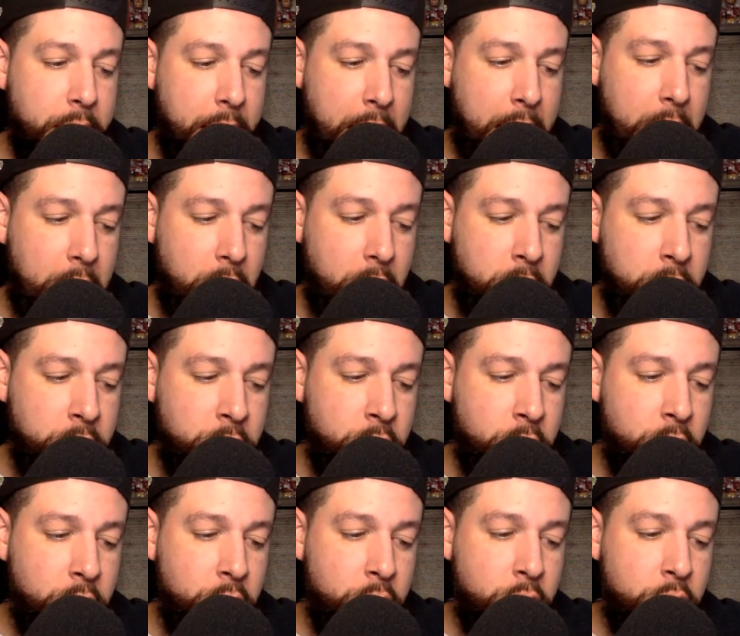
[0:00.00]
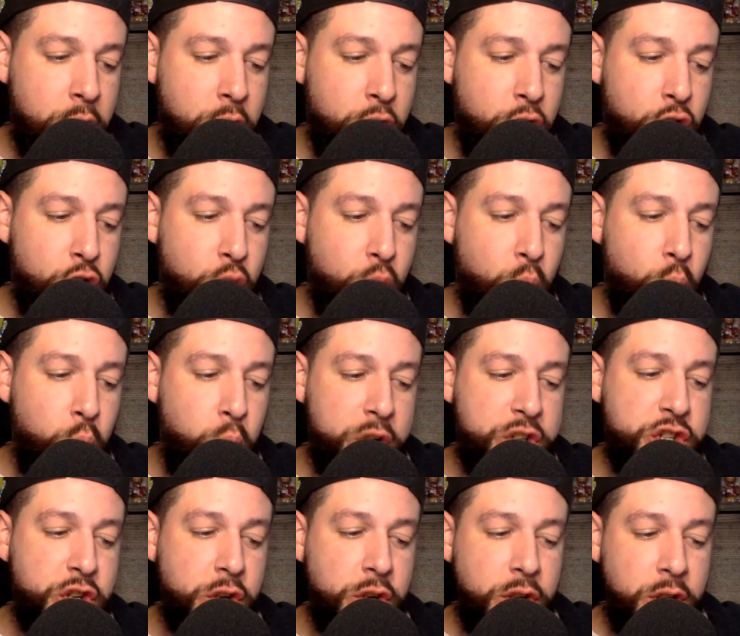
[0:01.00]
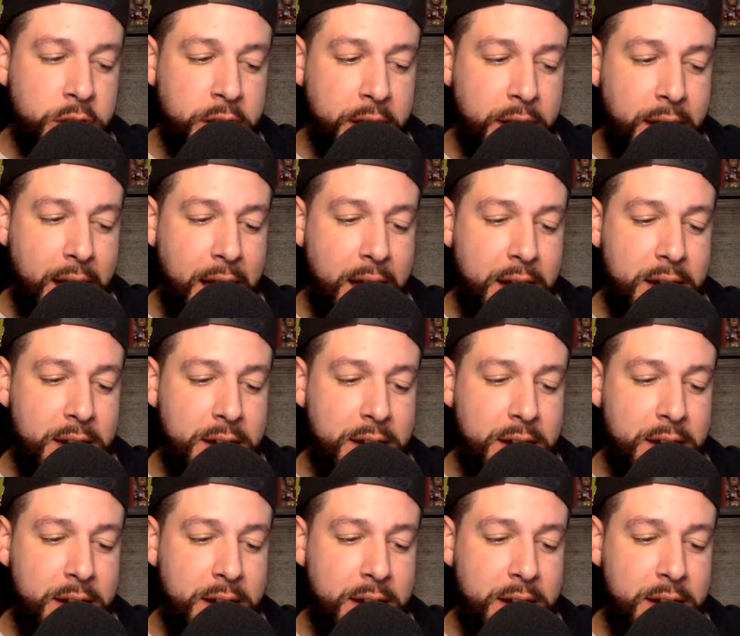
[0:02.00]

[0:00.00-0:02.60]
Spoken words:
And what you're looking at